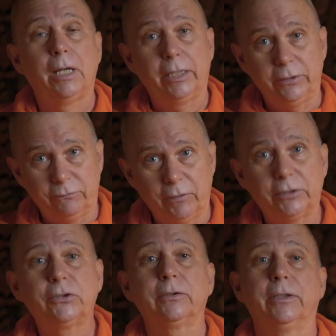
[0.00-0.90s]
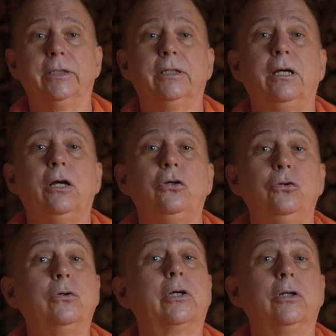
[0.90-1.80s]
and eventually
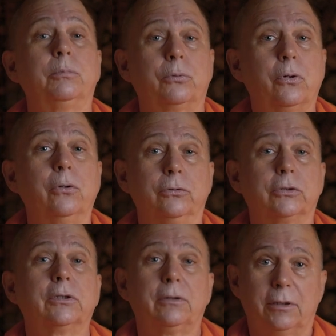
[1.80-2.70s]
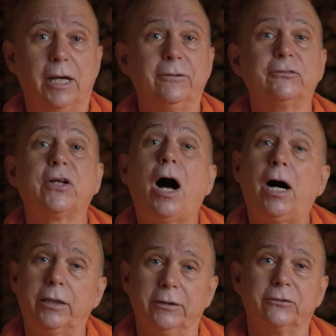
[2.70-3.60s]
you can approach life's
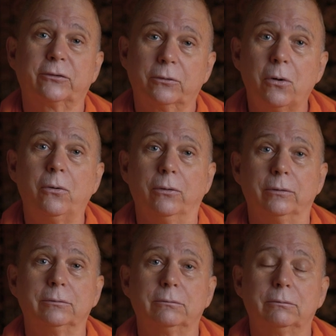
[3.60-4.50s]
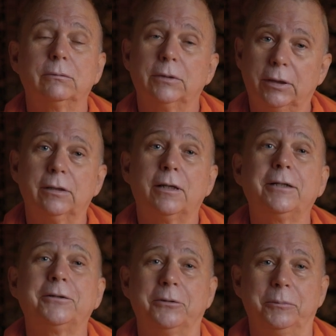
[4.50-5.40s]
highest goal
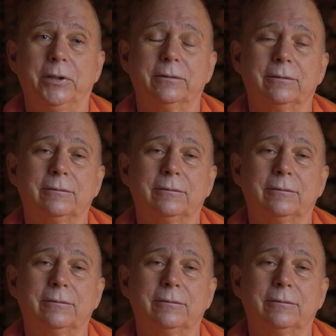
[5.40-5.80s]
enlightenment.